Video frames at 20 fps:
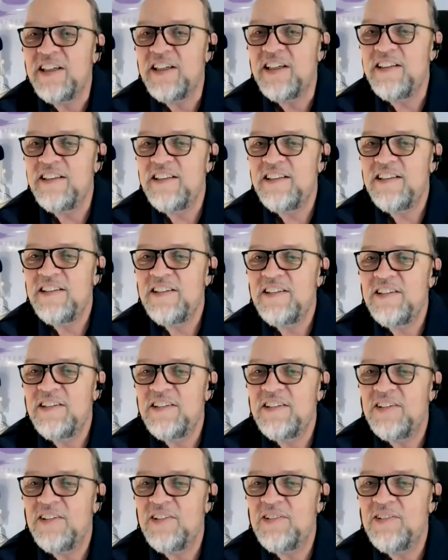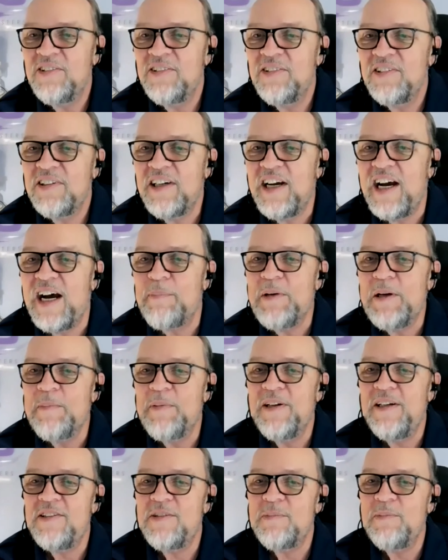on it. No? Copy and
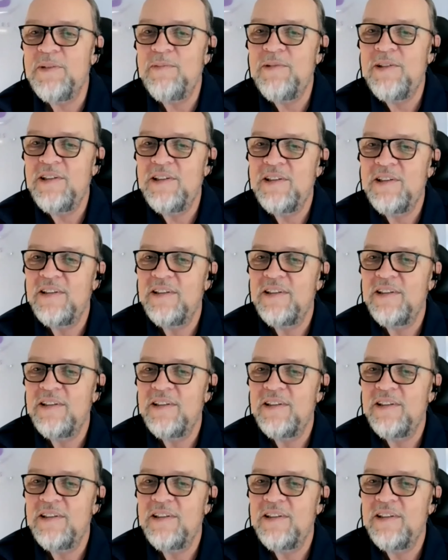paste, maybe?